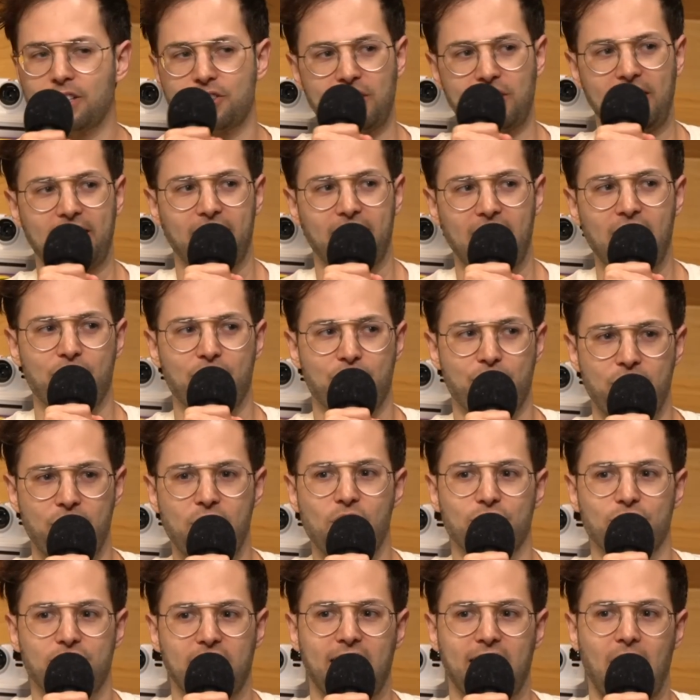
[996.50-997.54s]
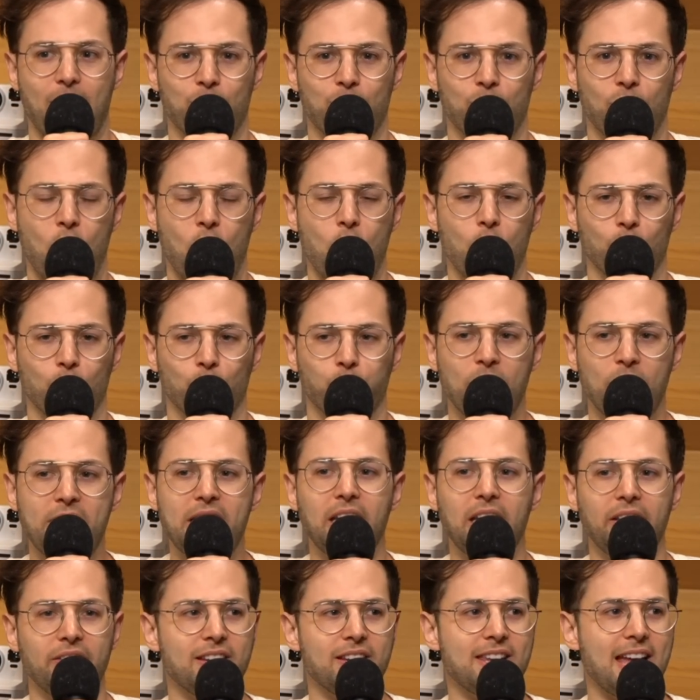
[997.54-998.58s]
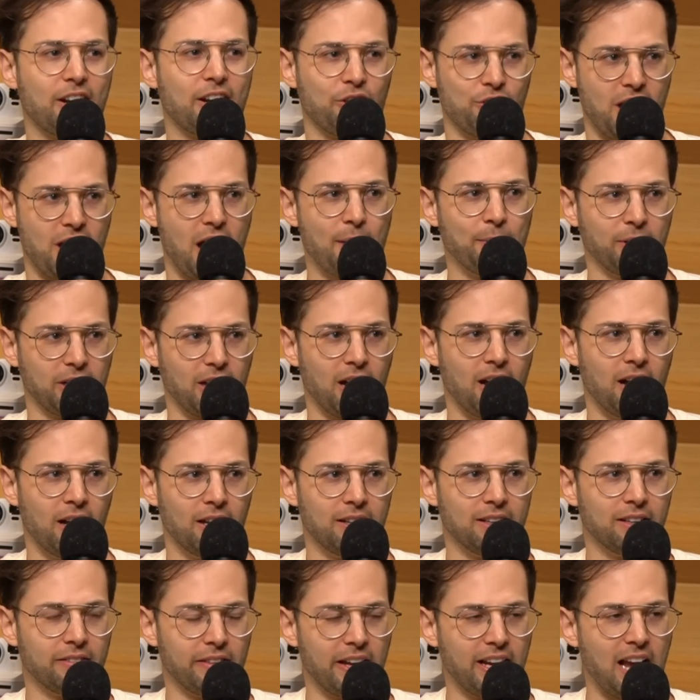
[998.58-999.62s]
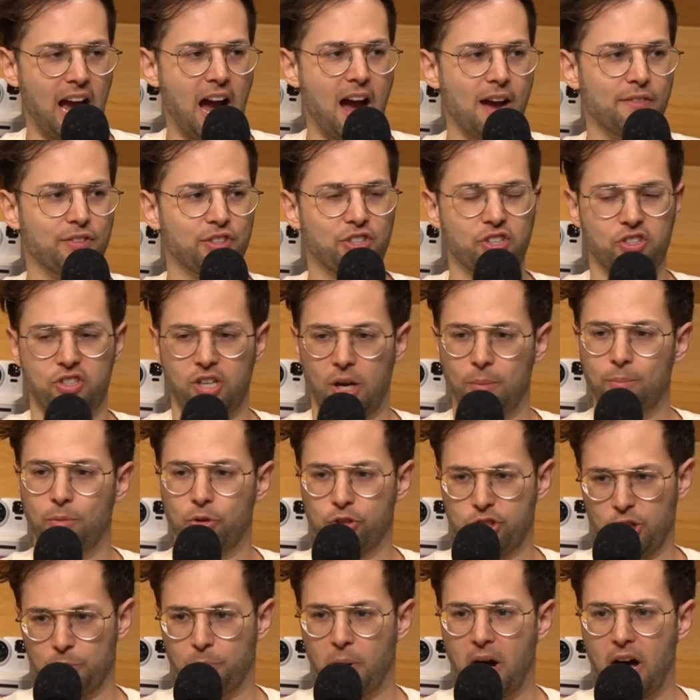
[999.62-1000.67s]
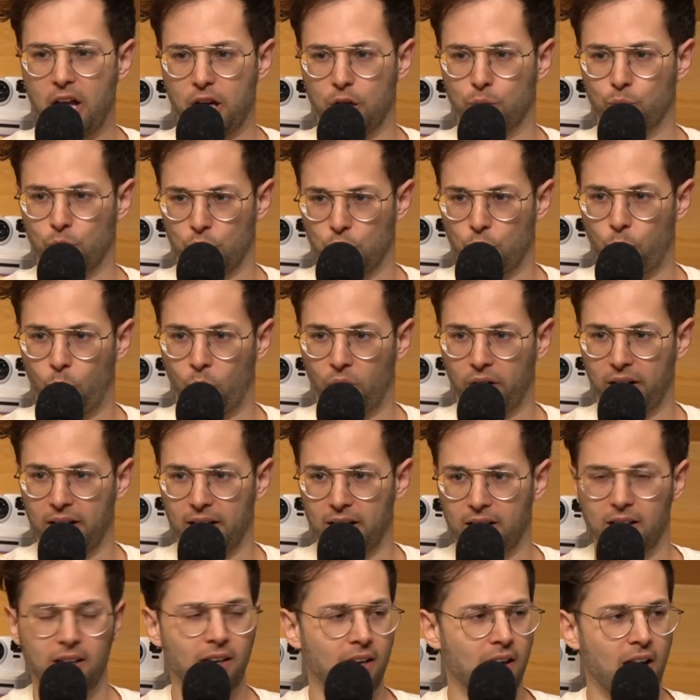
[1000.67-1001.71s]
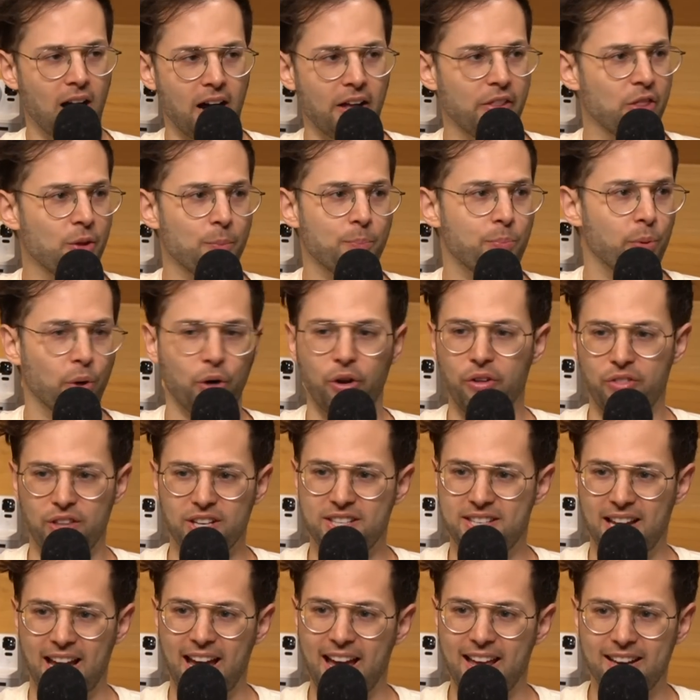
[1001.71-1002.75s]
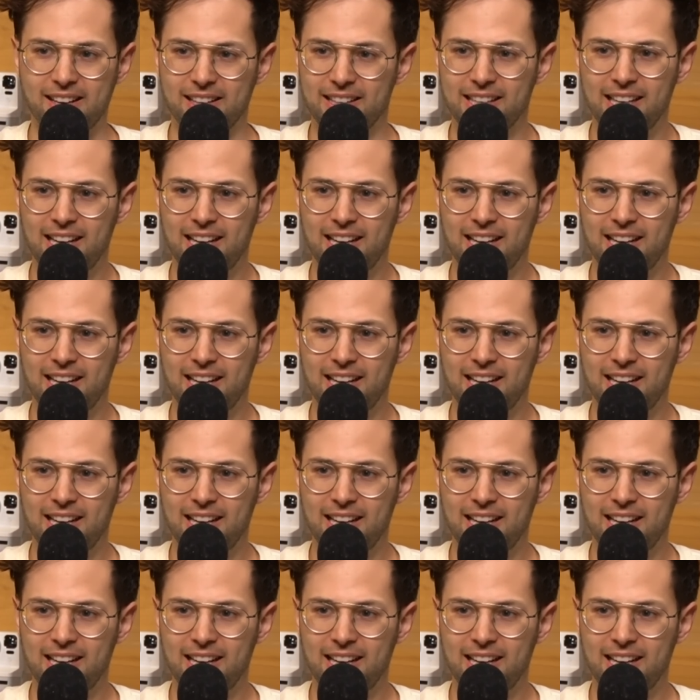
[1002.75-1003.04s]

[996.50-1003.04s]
it's like, it feels like I'm reading the Necronomicon. Like I've stumbled upon a recording on the Book of the Dead.